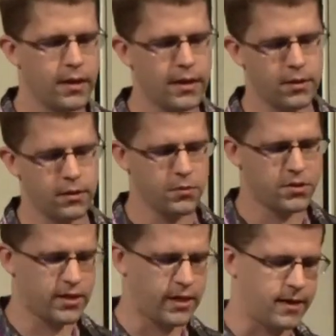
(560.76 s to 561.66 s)
And would
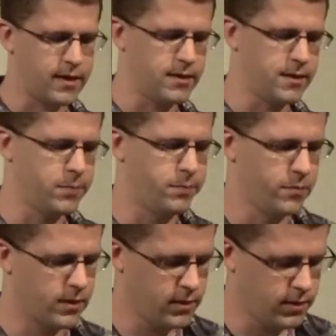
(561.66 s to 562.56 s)
say that
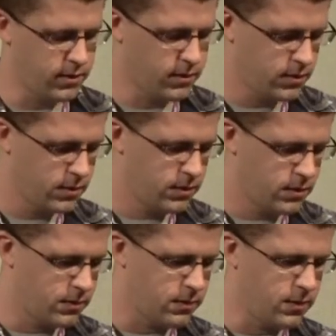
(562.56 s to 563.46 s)
um, the,
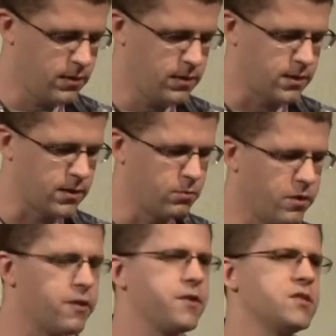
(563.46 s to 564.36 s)
the, uh,
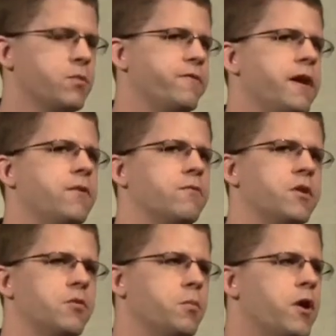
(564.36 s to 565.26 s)
one of the things that we found
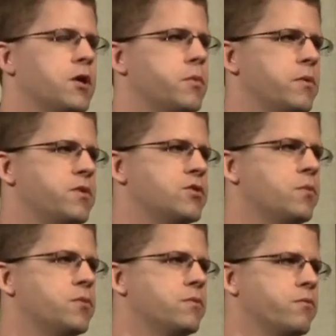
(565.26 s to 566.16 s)
really remarkable was
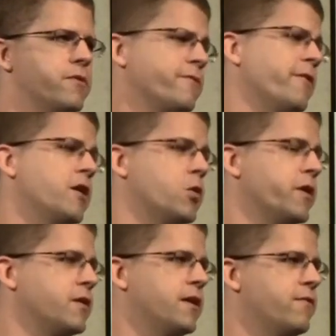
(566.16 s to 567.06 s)
almost very
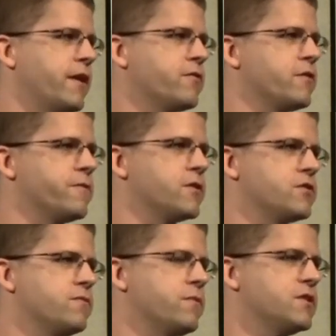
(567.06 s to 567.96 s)
quickly, even after the
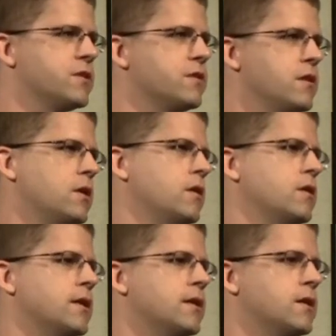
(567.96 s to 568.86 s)
first visit,
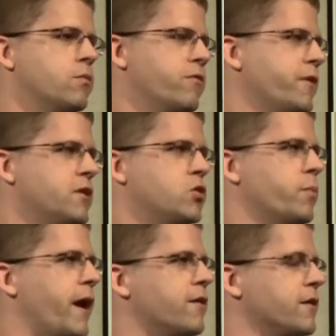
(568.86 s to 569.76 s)
uh, we fell into a
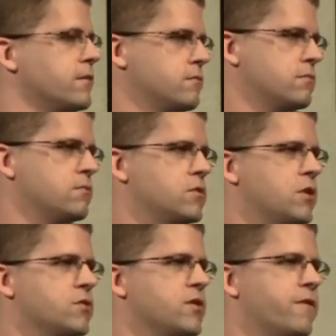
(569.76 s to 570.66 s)
pattern you
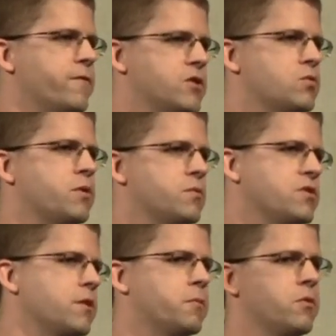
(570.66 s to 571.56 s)
know, so that first one was
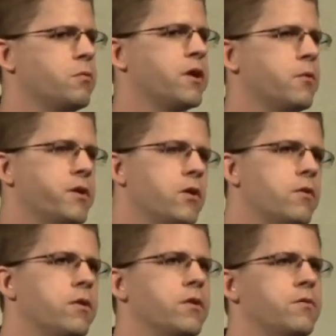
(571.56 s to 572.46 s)
like, well, where are we
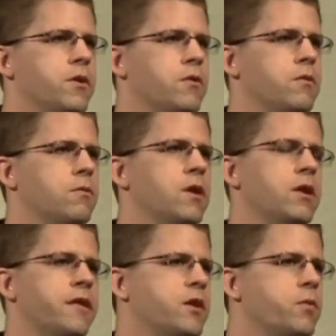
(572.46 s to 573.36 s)
going? You know,
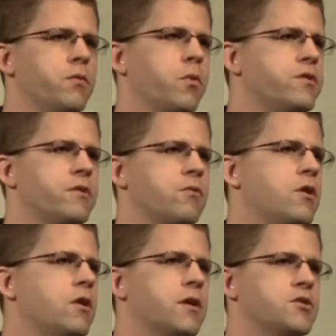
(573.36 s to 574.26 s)
I think we went to the
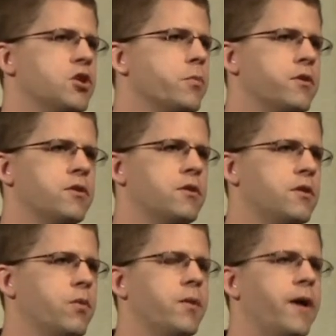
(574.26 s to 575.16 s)
wrong terminal on
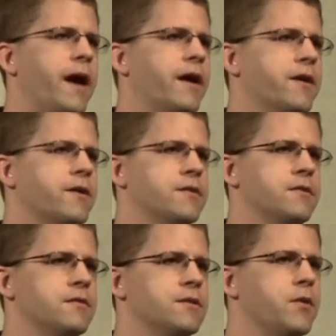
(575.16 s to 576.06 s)
the way back
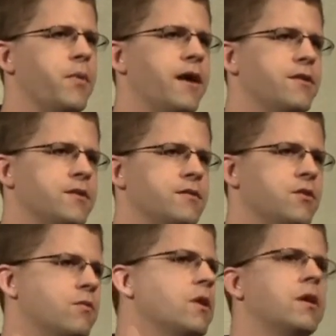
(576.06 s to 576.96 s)
and um, had to, you
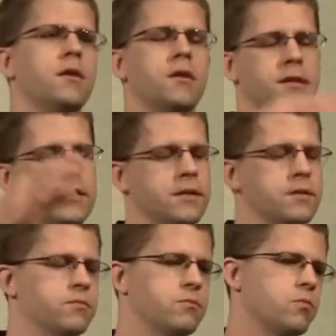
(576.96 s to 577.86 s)
know, uh,
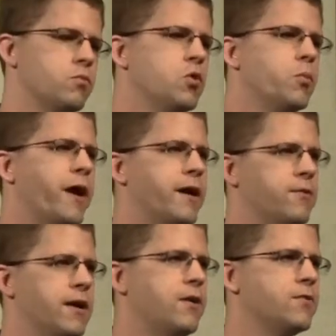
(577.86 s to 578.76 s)
loop back
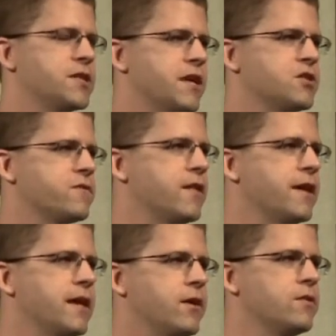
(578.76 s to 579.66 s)
around to catch our
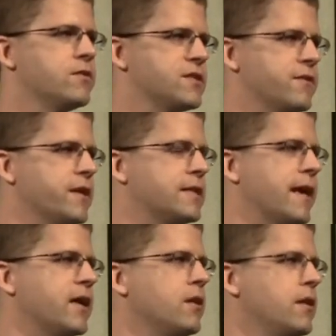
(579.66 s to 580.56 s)
flight out and stuff like
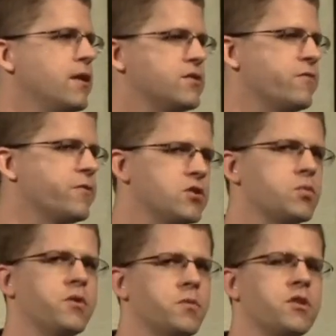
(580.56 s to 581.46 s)
that. So the first
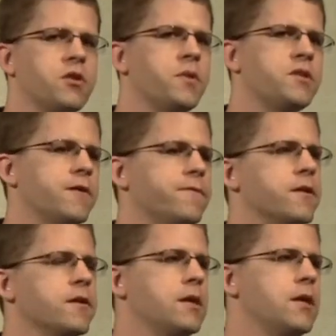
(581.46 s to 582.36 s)
one was a little bit tougher,